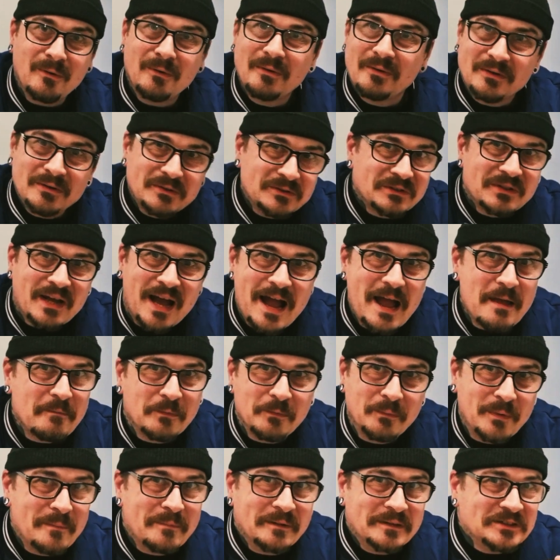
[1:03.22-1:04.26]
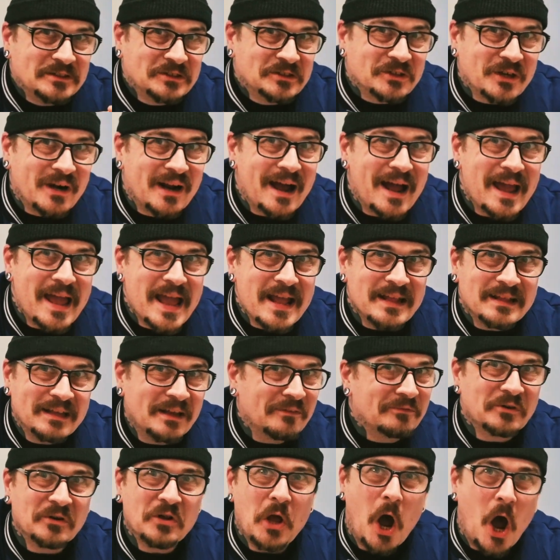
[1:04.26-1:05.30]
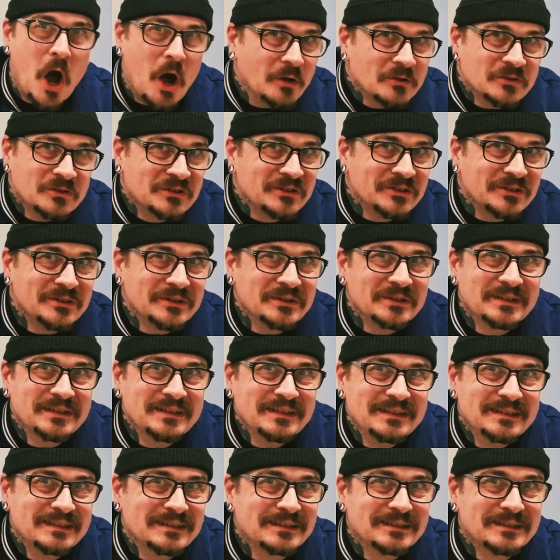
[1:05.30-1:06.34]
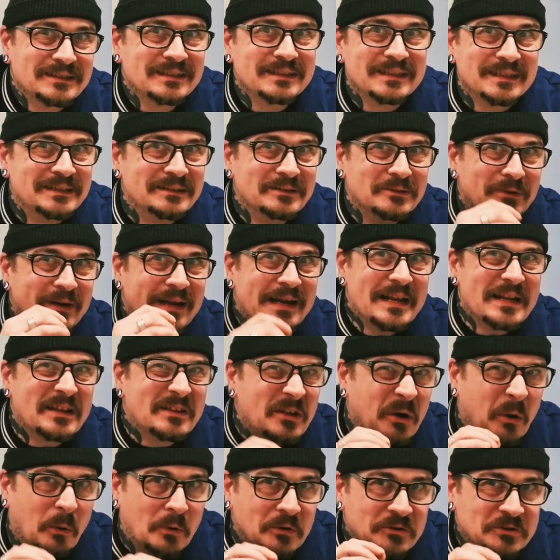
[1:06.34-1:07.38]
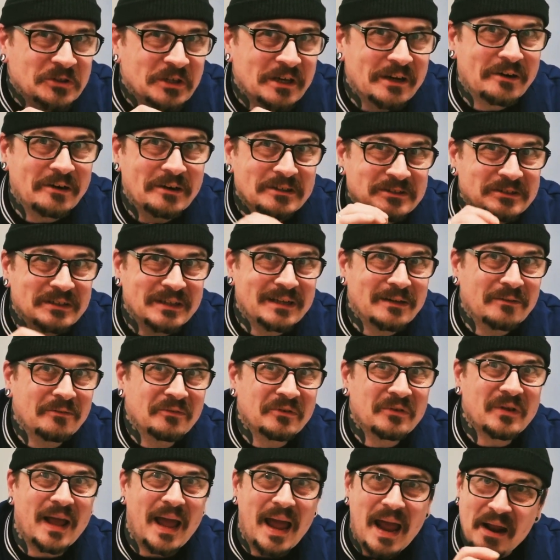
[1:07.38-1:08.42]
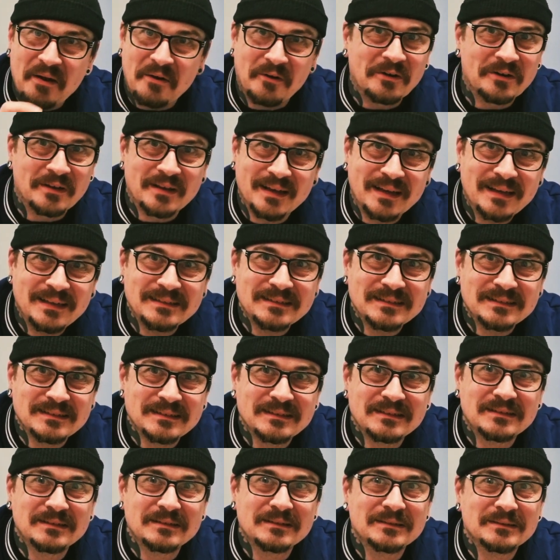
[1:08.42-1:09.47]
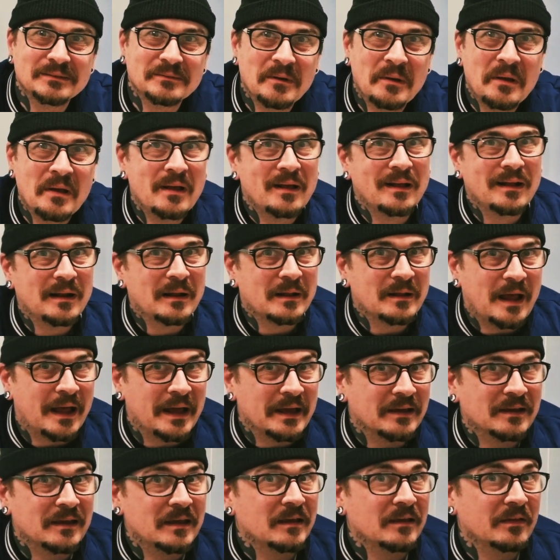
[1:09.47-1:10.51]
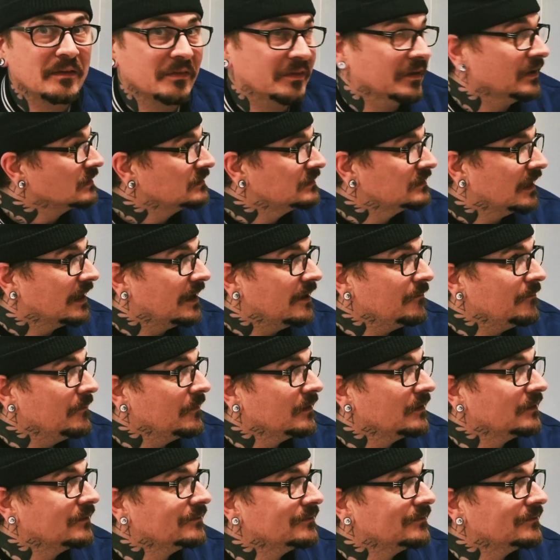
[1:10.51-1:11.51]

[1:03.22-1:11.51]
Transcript: all those times we've been trying different hot sauces and really torturing ourselves and our guests? Like this time?